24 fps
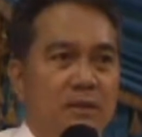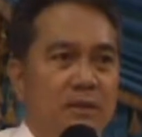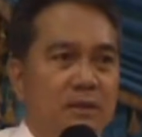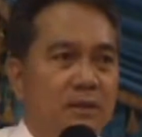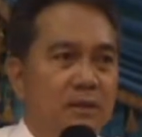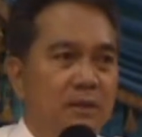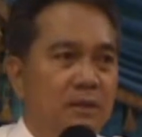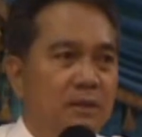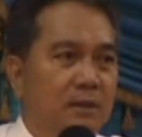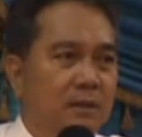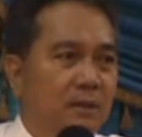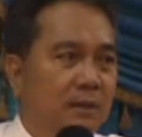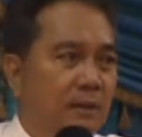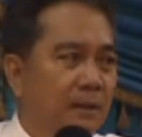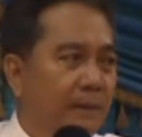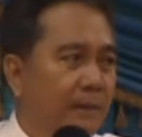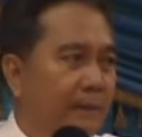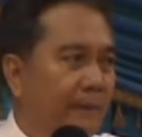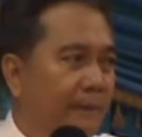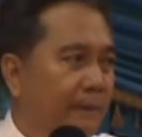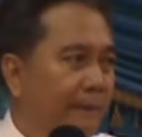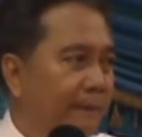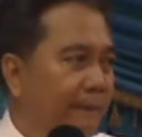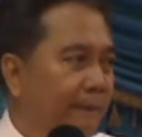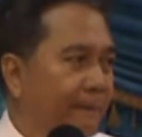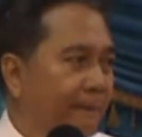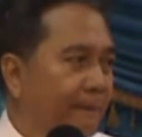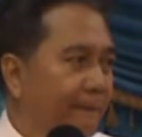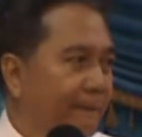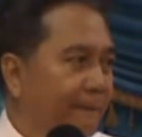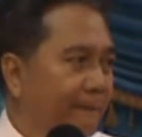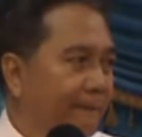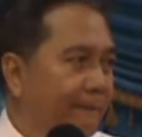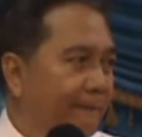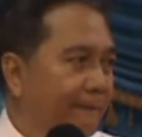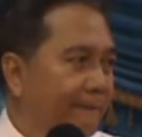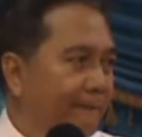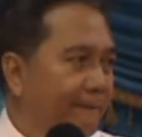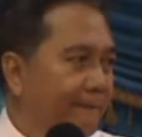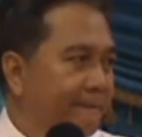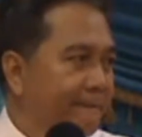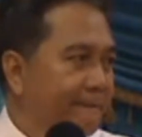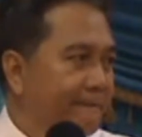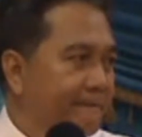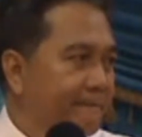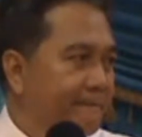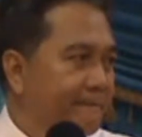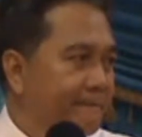
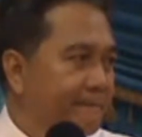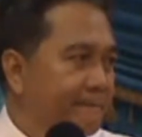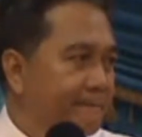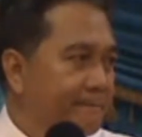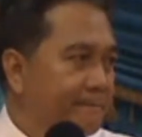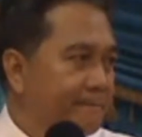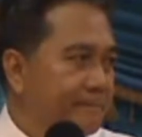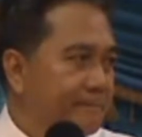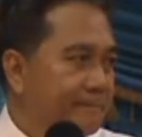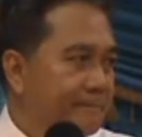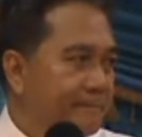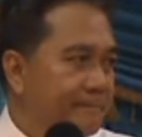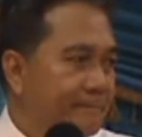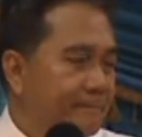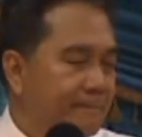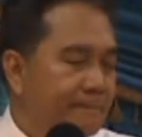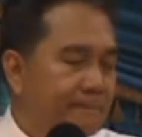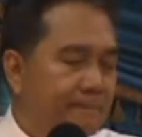[no speech]